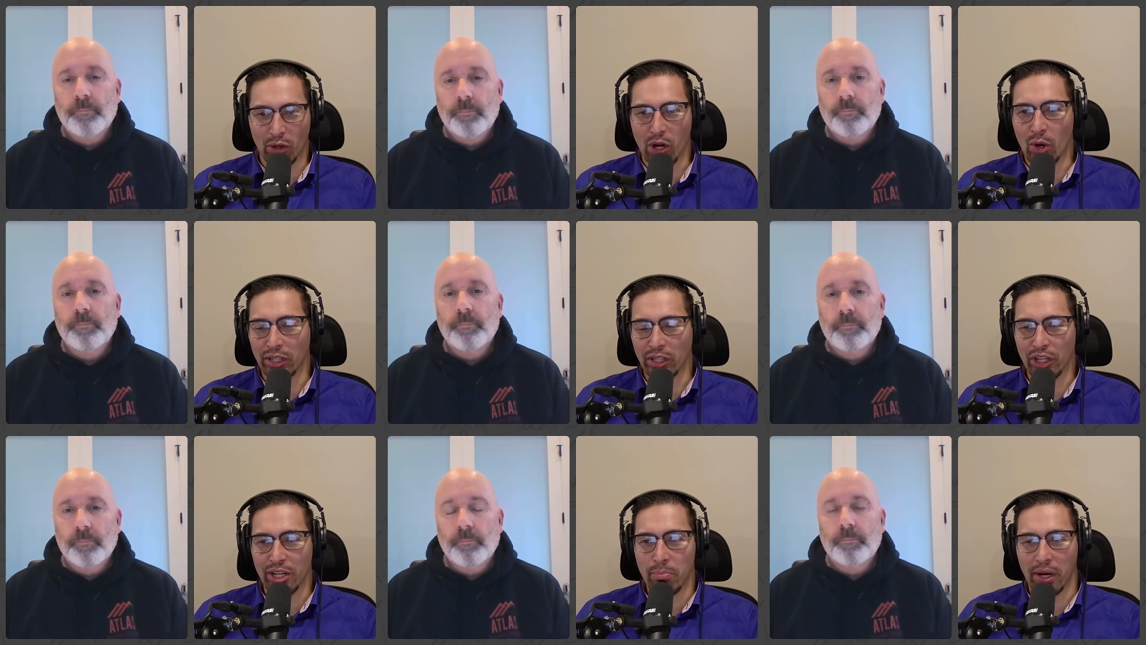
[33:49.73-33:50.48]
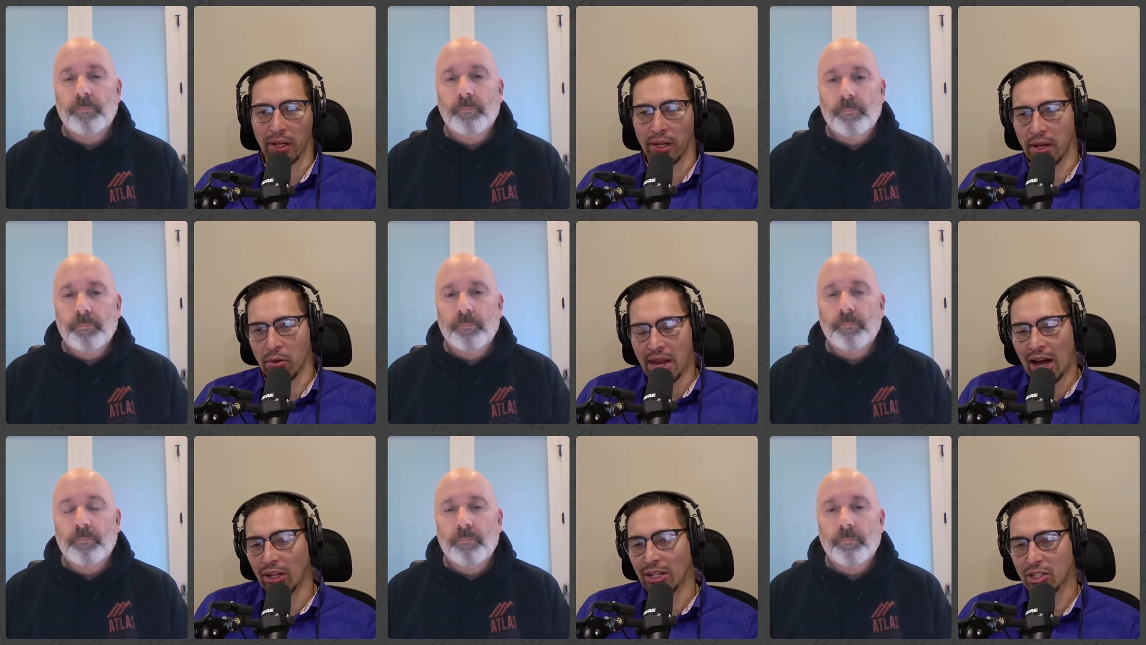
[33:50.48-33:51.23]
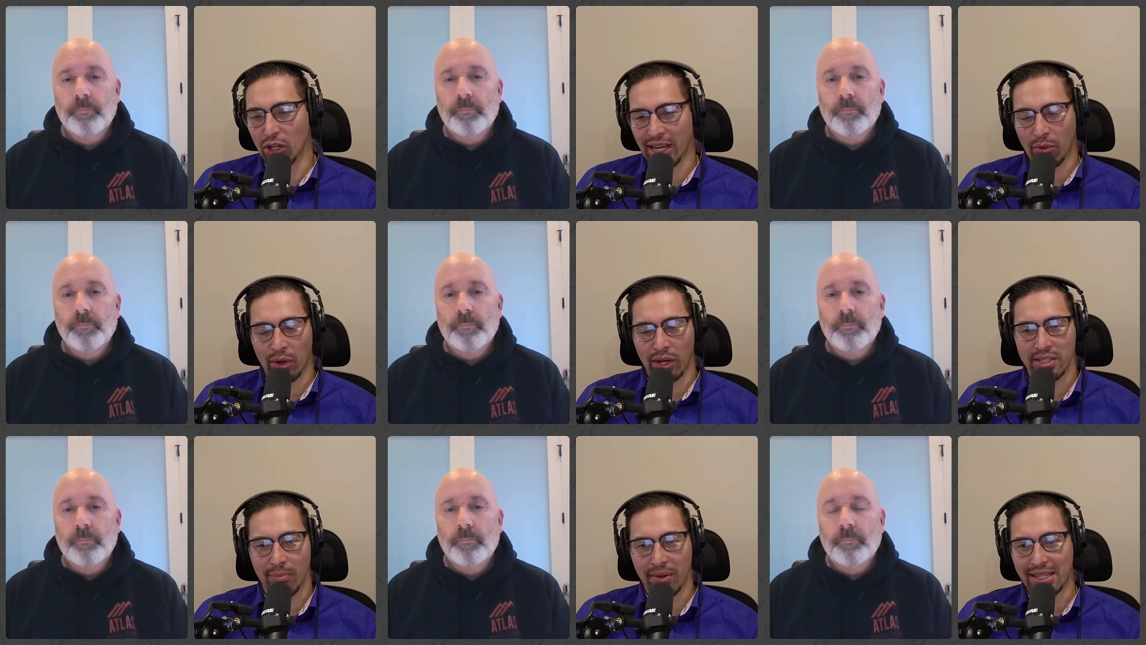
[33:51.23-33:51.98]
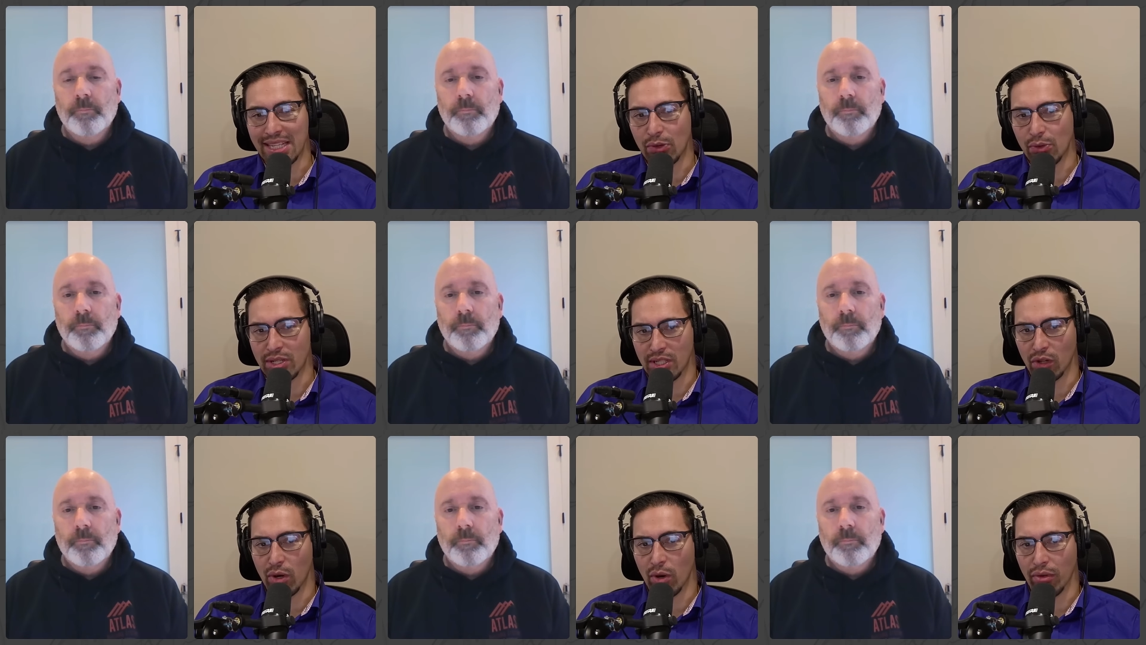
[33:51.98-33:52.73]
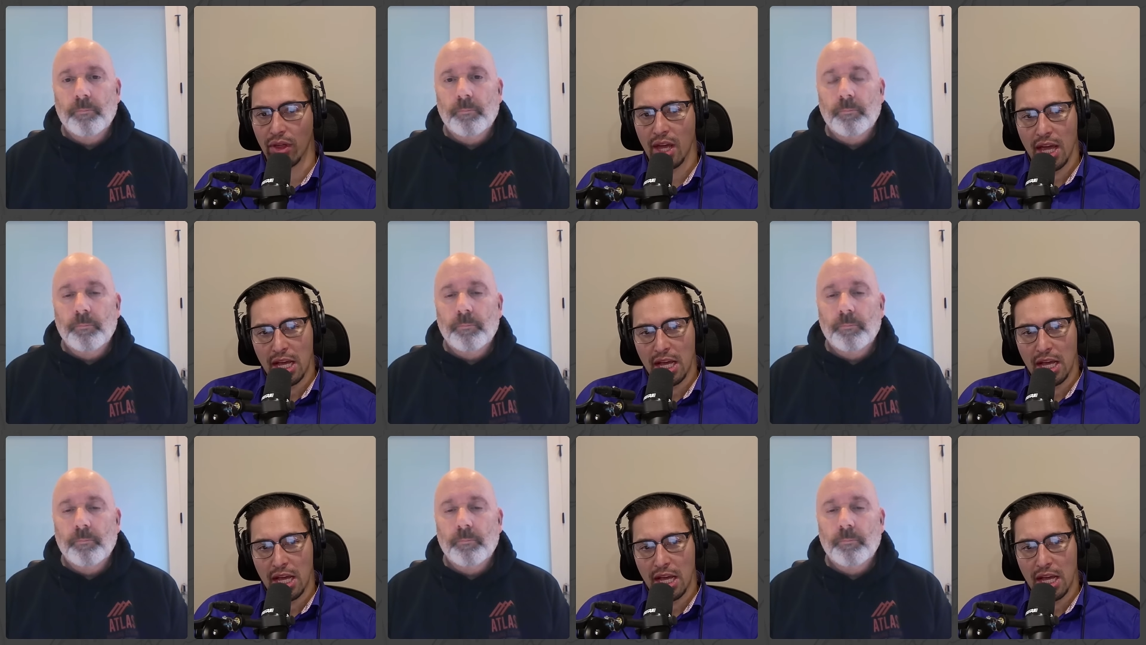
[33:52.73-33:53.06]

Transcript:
Speaker 1: going good, but now let's look at when something decreases in growth.